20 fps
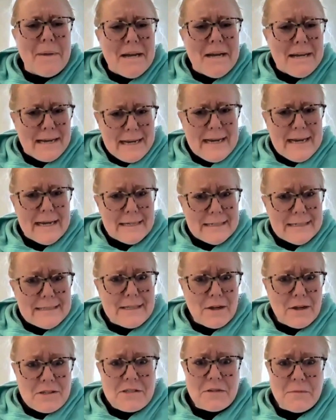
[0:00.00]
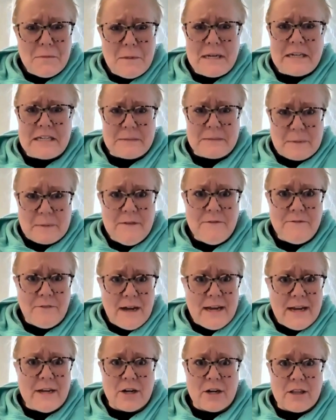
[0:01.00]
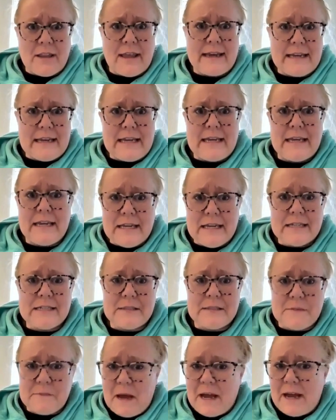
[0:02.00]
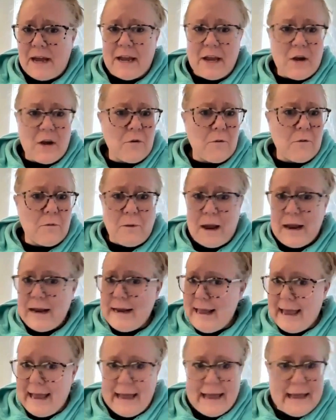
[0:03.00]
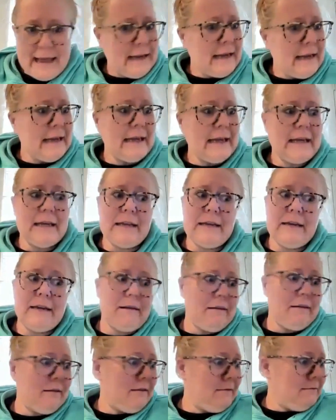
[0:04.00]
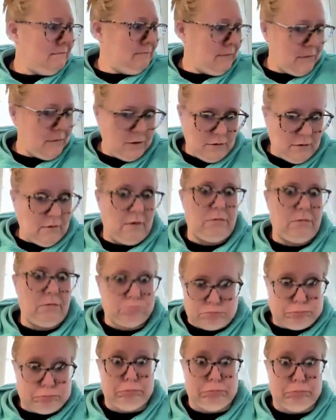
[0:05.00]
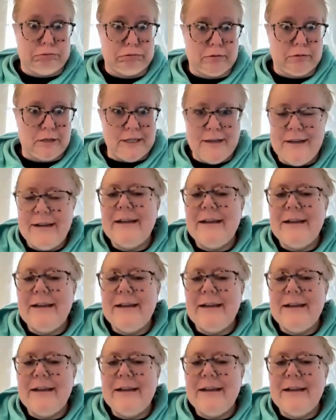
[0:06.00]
But he is also my Spitfire. Like he is my redheaded. Oh, phew.